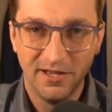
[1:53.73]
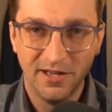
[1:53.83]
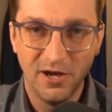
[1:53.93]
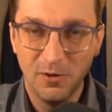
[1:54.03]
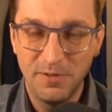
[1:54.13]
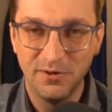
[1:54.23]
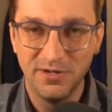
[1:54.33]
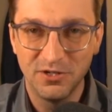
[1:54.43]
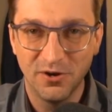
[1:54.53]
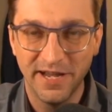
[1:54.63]
I Hope you
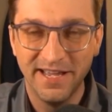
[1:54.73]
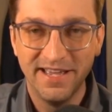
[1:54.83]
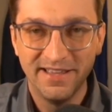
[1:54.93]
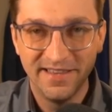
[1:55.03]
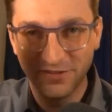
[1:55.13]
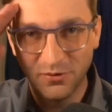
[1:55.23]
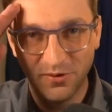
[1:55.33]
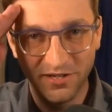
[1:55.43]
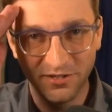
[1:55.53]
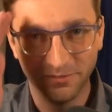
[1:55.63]
enjoy.
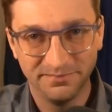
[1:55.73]
Damn!